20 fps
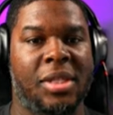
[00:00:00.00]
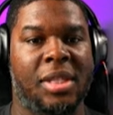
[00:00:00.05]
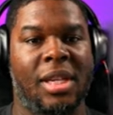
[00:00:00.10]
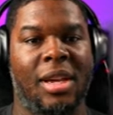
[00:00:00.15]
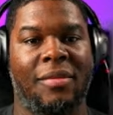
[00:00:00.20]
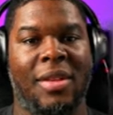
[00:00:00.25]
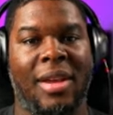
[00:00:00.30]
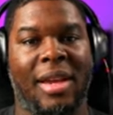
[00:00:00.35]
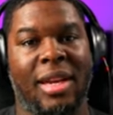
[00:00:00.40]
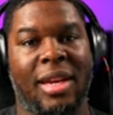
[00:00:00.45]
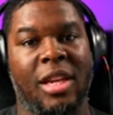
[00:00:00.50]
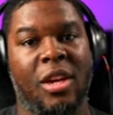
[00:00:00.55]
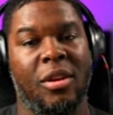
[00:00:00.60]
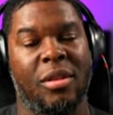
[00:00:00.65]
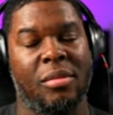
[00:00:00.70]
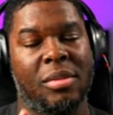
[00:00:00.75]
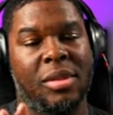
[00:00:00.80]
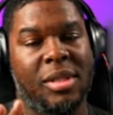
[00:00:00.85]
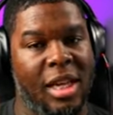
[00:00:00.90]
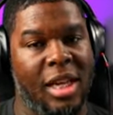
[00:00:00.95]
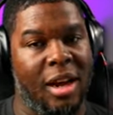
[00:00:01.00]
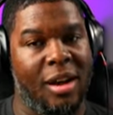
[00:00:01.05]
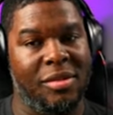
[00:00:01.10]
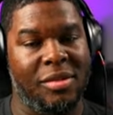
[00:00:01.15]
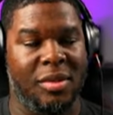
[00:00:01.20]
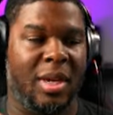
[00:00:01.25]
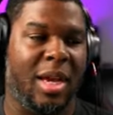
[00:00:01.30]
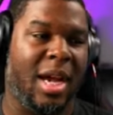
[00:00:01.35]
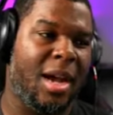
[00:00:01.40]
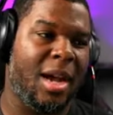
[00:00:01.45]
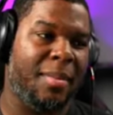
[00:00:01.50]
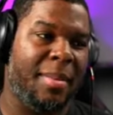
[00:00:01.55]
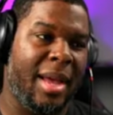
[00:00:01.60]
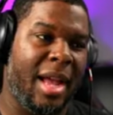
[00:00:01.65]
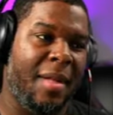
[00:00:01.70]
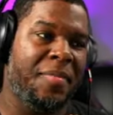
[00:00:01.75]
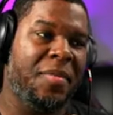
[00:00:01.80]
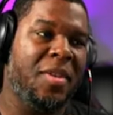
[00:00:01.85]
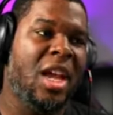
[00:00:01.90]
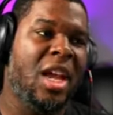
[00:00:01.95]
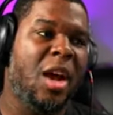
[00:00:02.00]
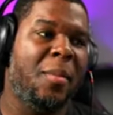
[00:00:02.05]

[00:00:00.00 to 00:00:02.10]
to see if they can heal themselves in combat.